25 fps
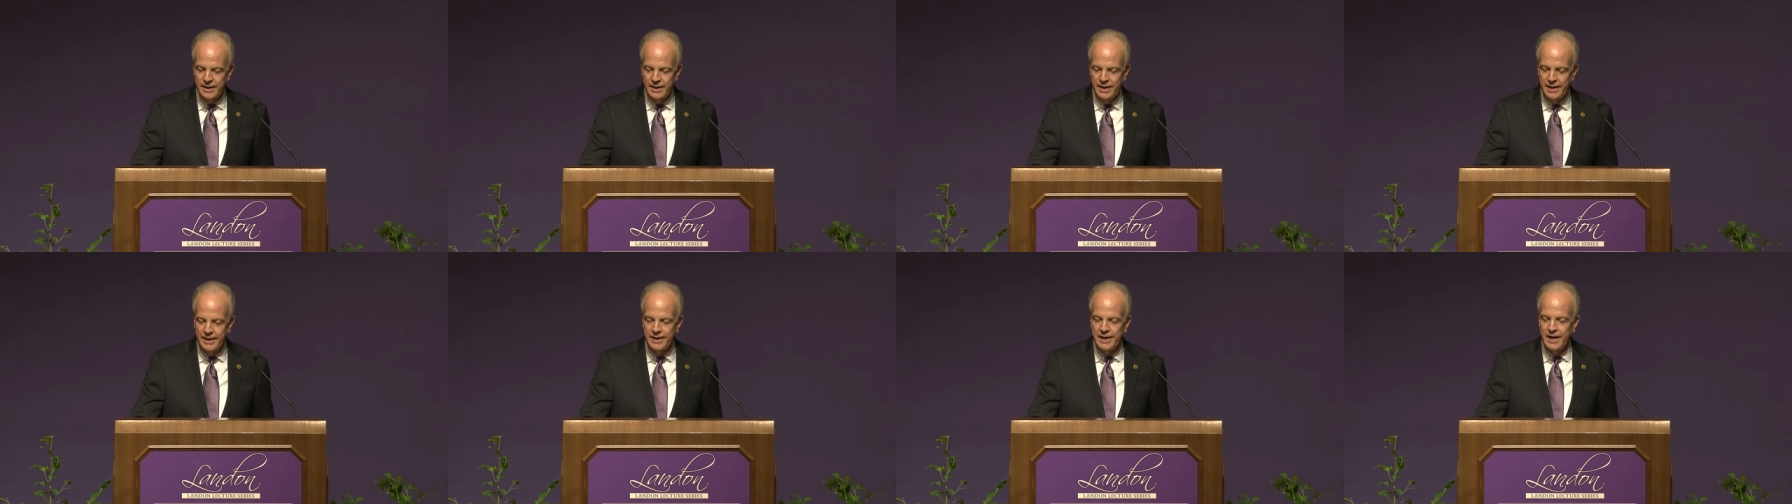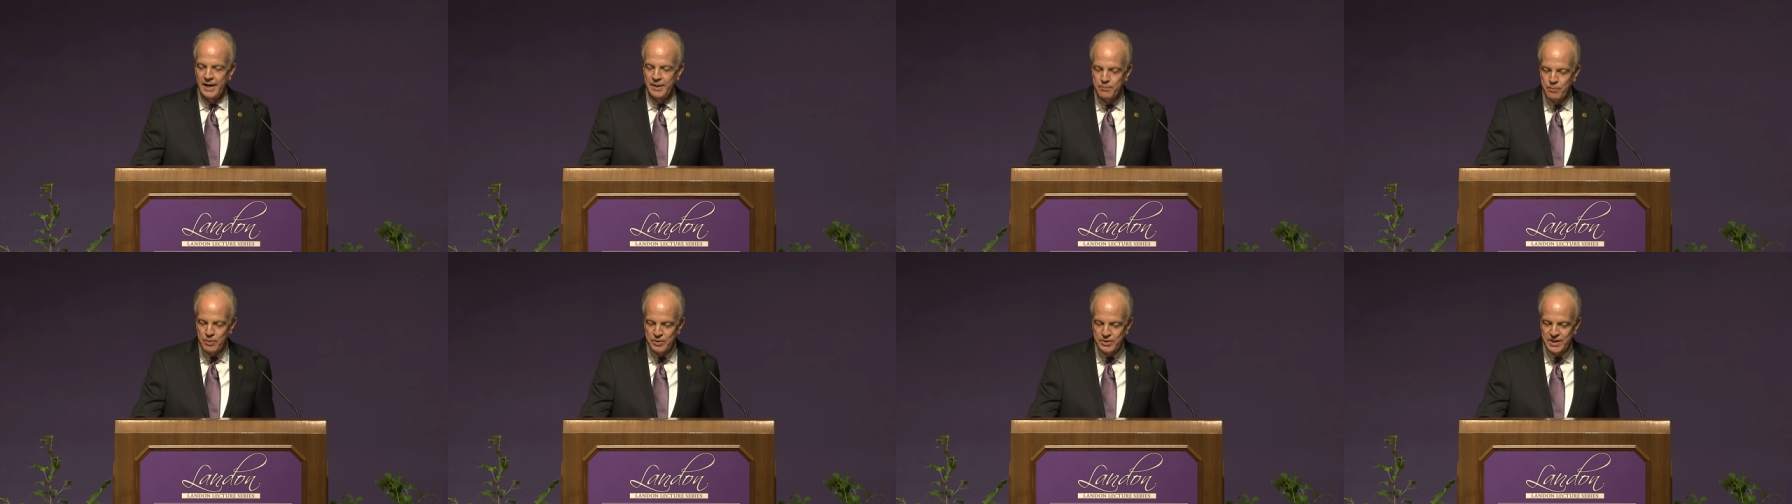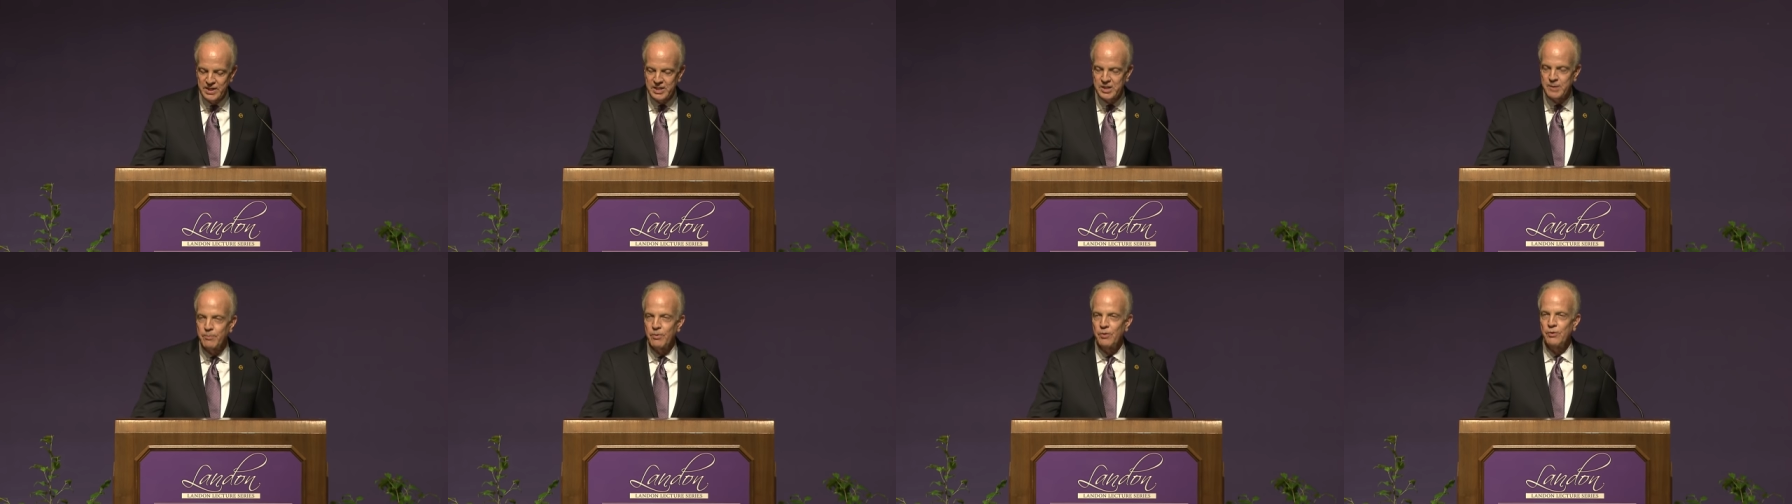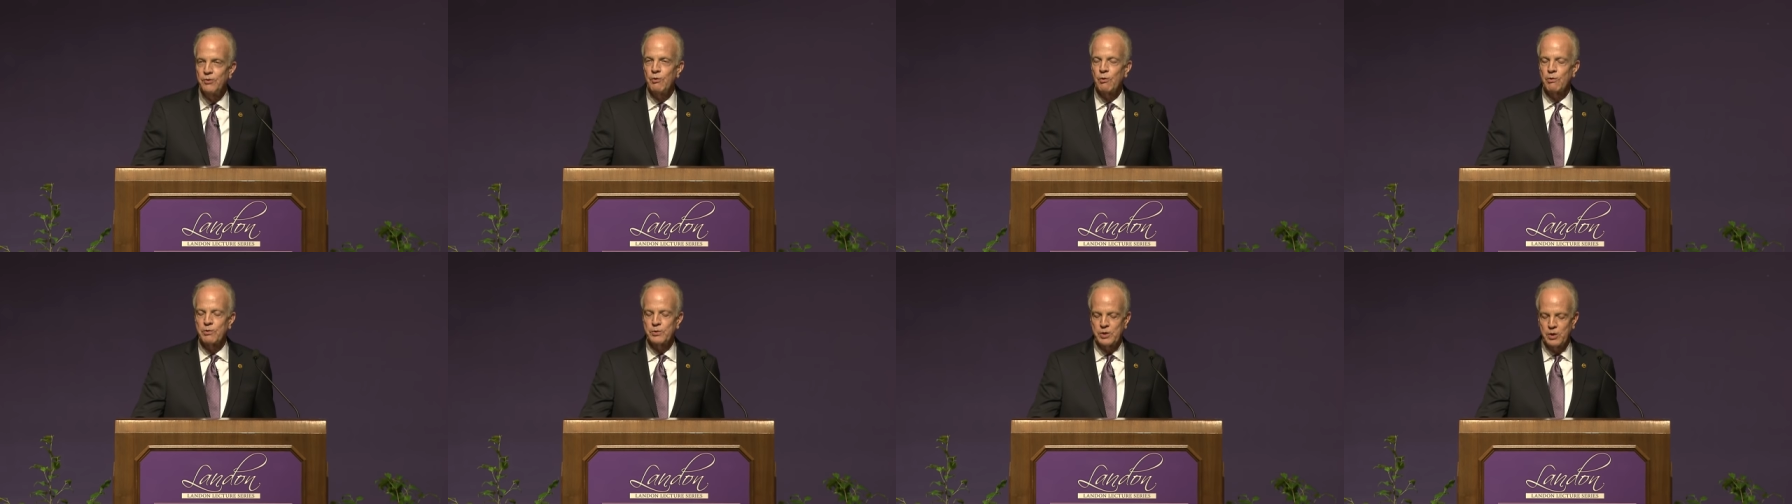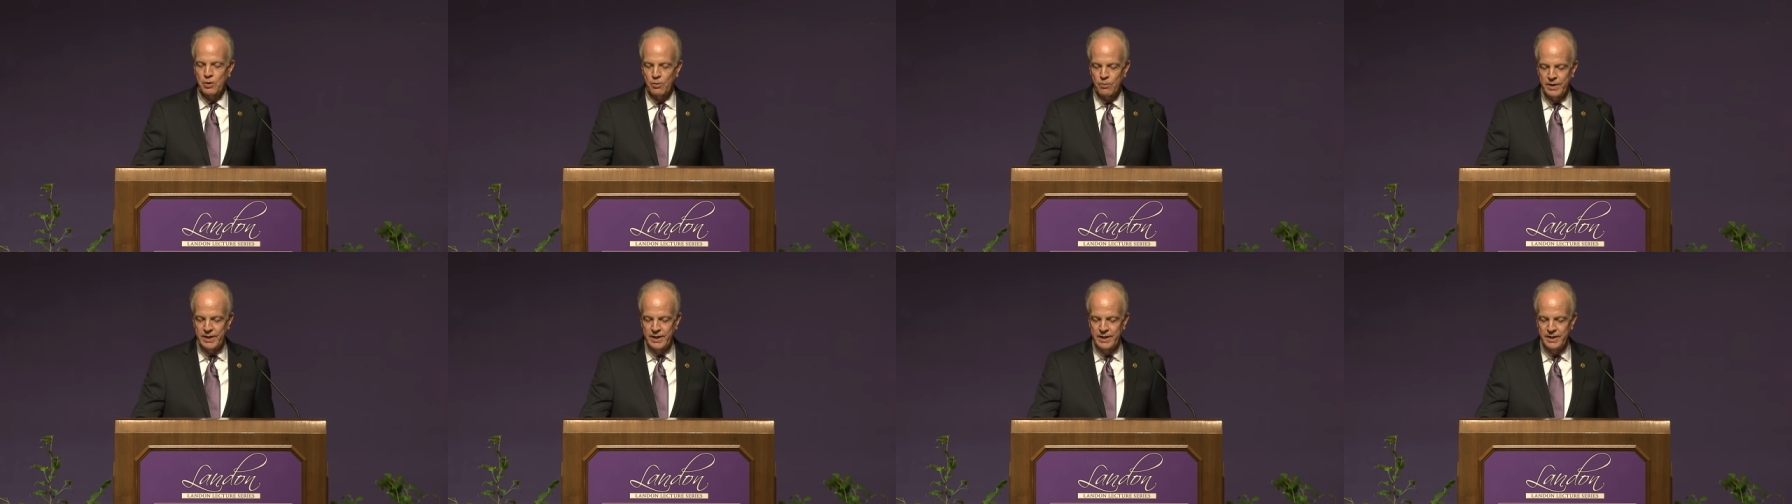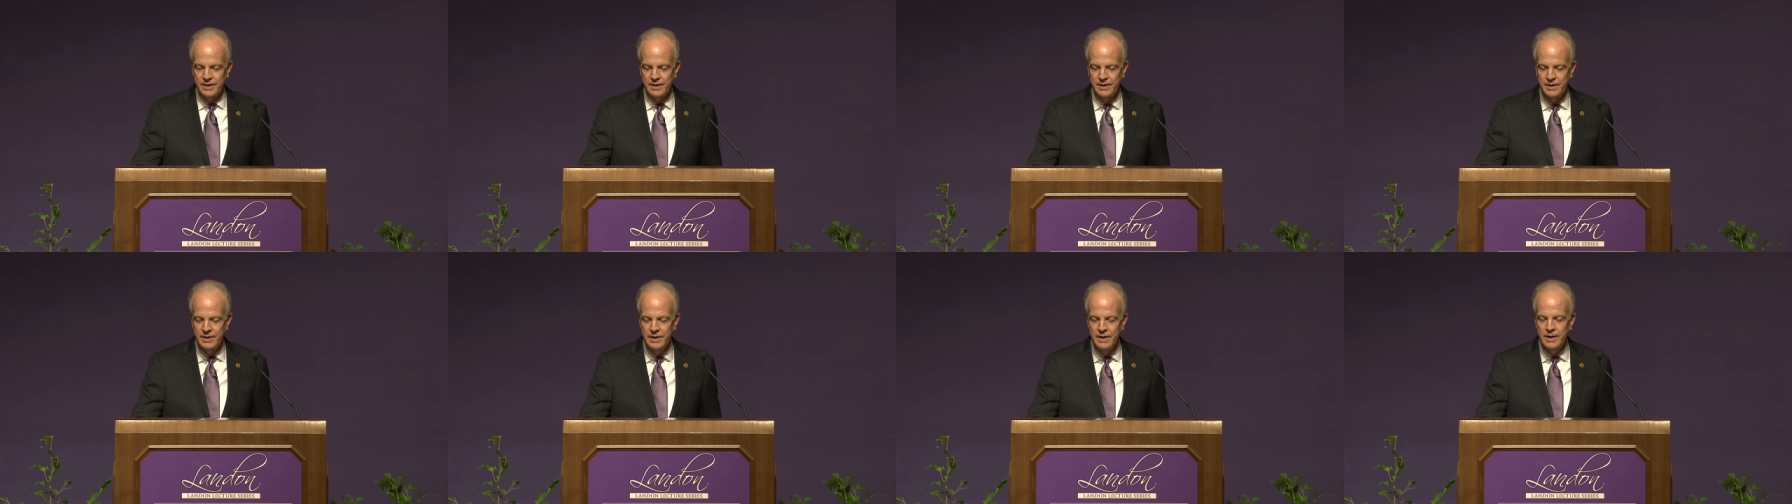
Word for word: an unpredictable North Korea,